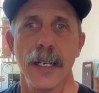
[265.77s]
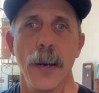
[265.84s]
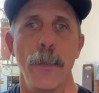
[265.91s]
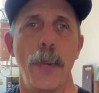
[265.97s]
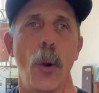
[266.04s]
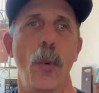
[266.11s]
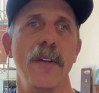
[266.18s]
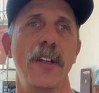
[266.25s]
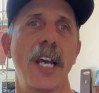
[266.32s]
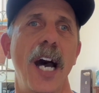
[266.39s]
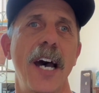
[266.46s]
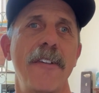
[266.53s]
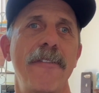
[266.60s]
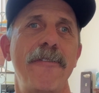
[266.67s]
But when
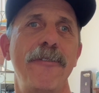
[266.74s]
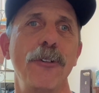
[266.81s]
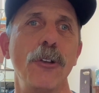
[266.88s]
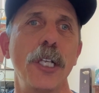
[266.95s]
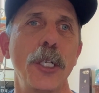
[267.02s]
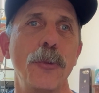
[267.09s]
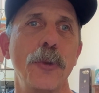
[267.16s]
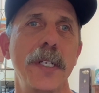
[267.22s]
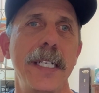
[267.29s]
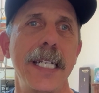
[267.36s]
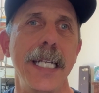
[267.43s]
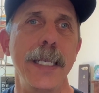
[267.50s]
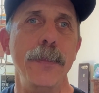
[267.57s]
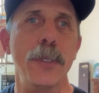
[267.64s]
God fully
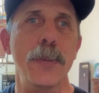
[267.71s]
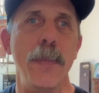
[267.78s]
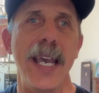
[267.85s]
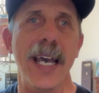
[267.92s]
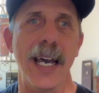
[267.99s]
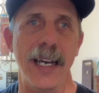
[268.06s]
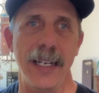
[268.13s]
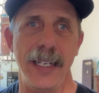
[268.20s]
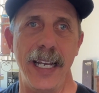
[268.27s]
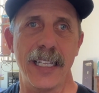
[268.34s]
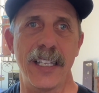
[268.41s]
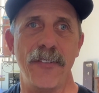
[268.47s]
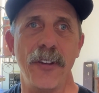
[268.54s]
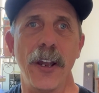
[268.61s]
redeems man
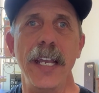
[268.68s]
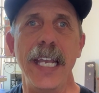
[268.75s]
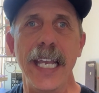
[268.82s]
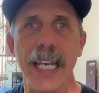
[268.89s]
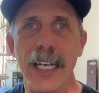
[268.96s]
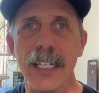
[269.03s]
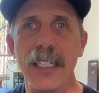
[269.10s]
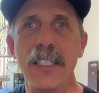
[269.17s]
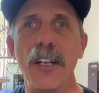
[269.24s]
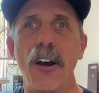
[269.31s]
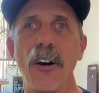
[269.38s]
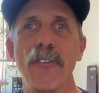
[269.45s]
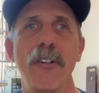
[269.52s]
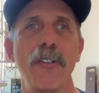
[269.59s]
at the very end
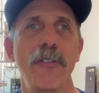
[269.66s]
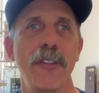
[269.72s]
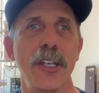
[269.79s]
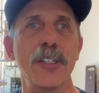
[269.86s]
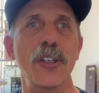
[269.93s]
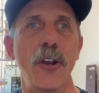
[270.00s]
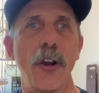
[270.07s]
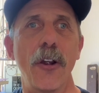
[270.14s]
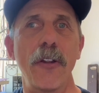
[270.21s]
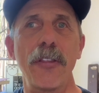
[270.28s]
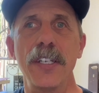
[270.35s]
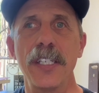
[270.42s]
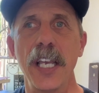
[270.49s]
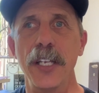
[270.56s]
of this
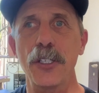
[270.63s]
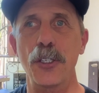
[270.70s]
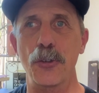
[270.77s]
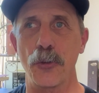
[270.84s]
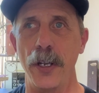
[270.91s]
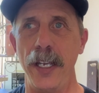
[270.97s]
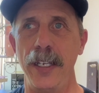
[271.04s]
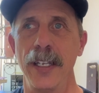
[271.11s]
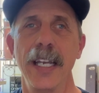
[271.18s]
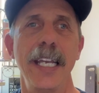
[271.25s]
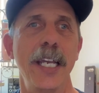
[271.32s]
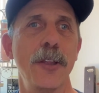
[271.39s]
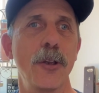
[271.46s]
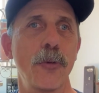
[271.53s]
earth's history
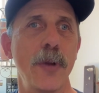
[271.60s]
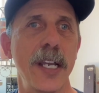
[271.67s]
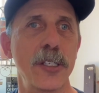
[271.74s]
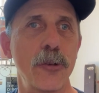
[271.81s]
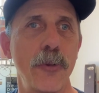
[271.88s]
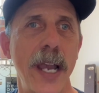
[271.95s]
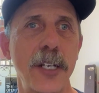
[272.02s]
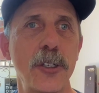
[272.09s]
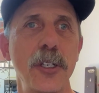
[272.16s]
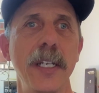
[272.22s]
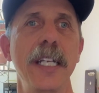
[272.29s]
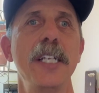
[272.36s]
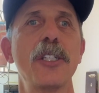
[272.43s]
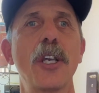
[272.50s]
in the resurrection,
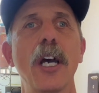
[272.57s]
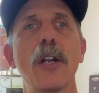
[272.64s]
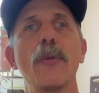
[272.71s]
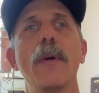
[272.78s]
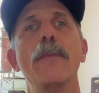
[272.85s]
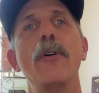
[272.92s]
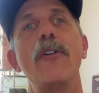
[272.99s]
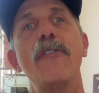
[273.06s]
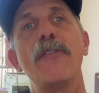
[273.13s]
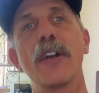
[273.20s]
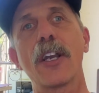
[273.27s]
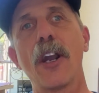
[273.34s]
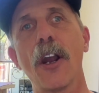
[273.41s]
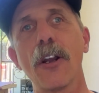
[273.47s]
he's going to remove the
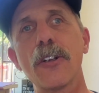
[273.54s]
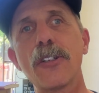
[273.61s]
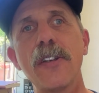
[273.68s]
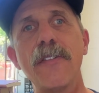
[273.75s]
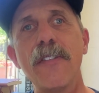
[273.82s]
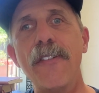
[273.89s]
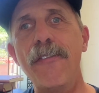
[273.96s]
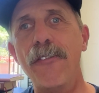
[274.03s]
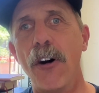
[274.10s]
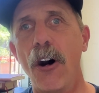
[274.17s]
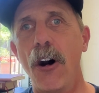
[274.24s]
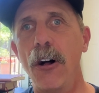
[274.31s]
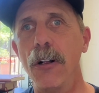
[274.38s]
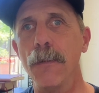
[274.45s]
curse of the
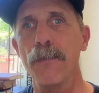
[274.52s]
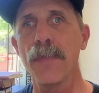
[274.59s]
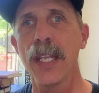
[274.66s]
fall,